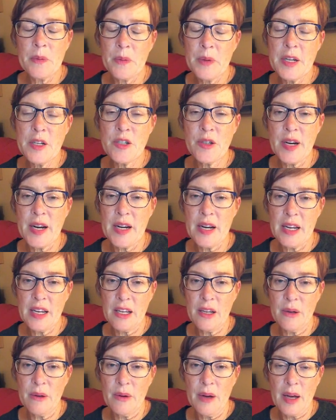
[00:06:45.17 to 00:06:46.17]

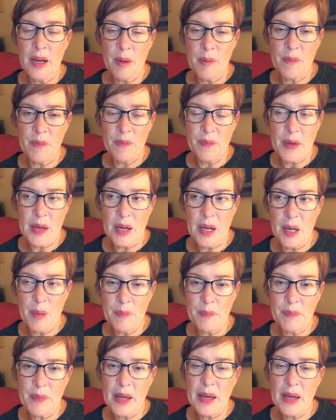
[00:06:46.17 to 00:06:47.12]
retraining you um,